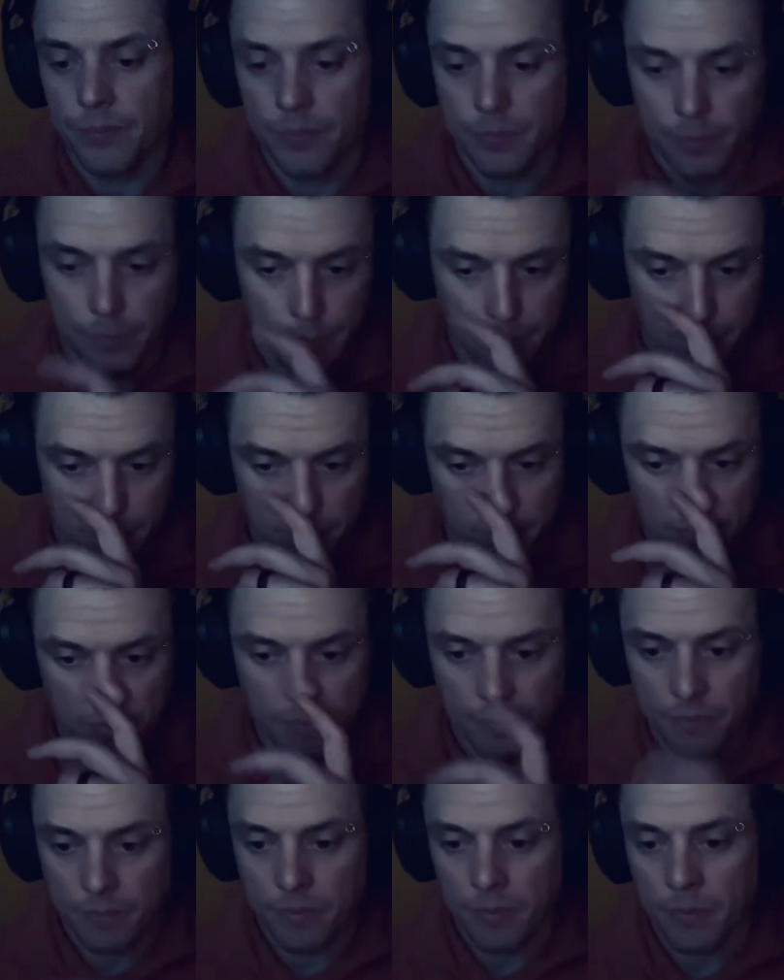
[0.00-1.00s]

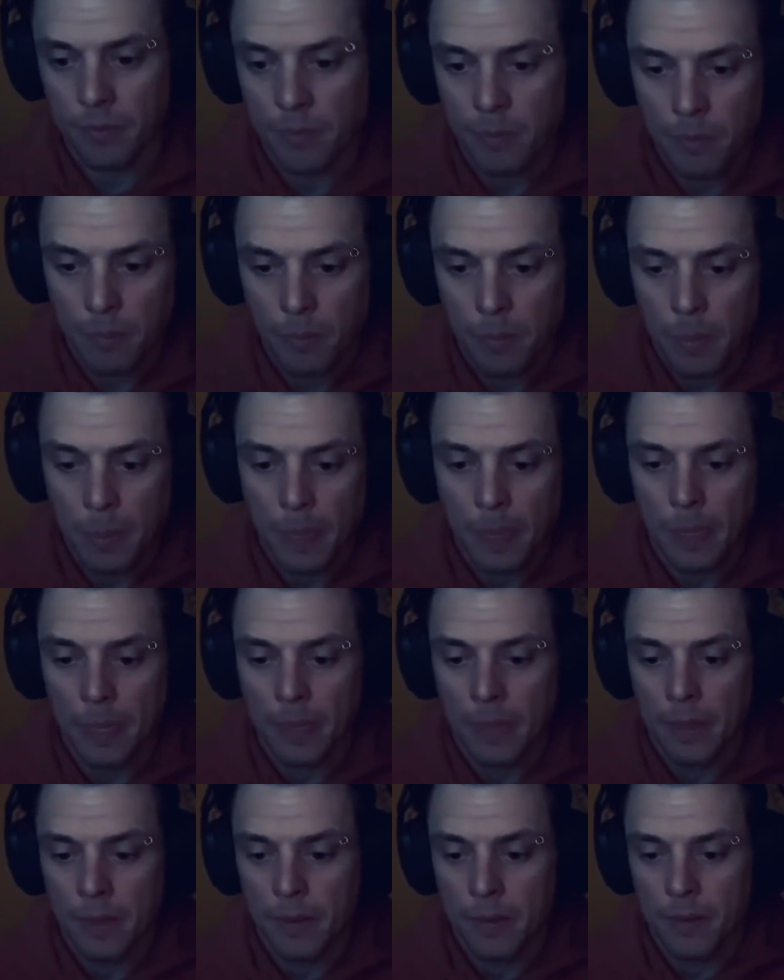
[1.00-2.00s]

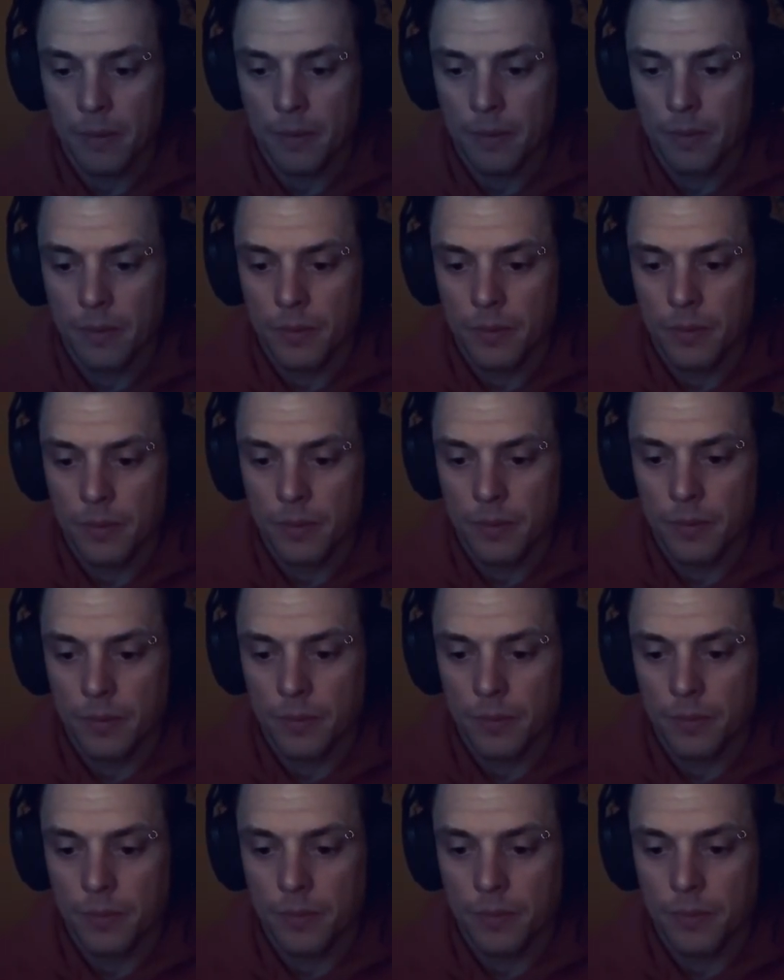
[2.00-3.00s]

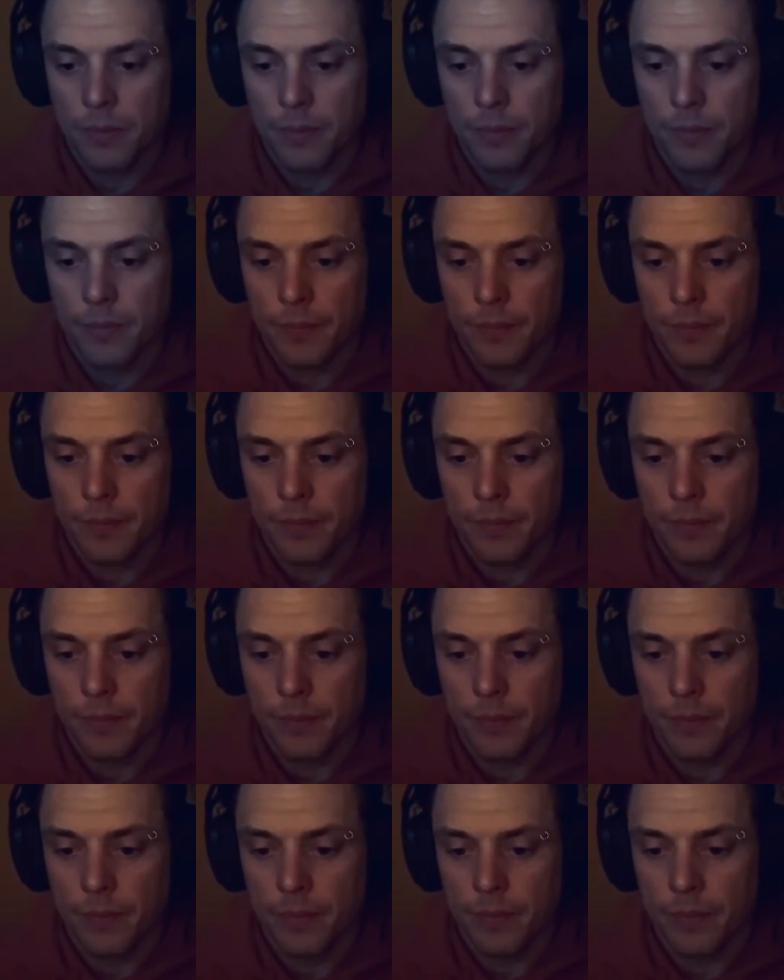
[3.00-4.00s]

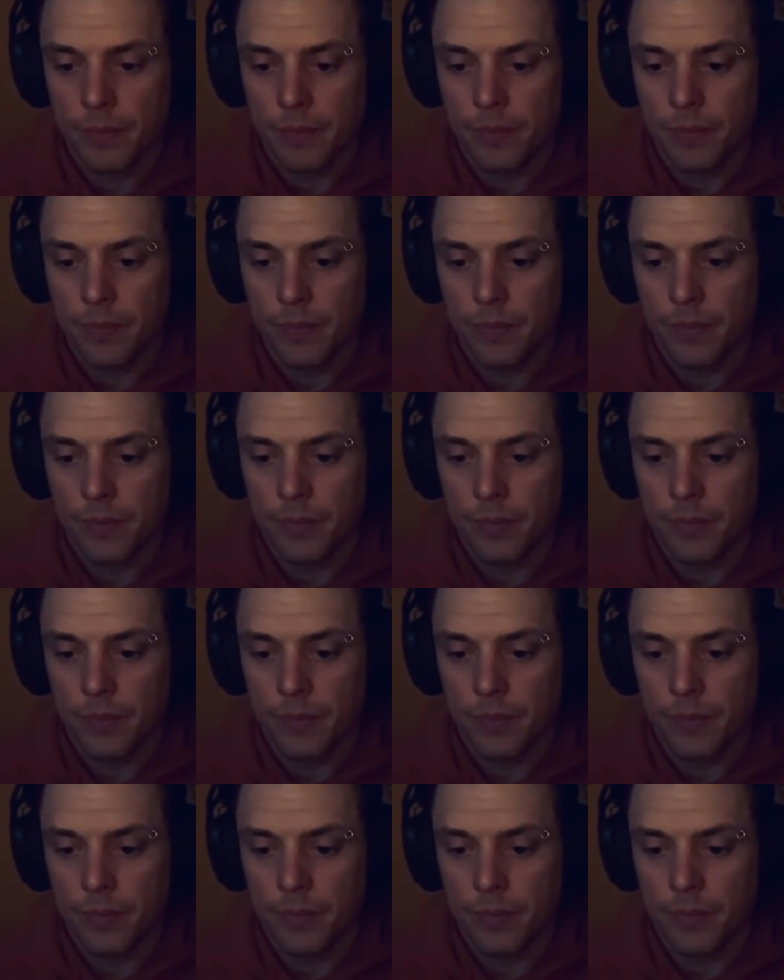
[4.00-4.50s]
Nothing is said.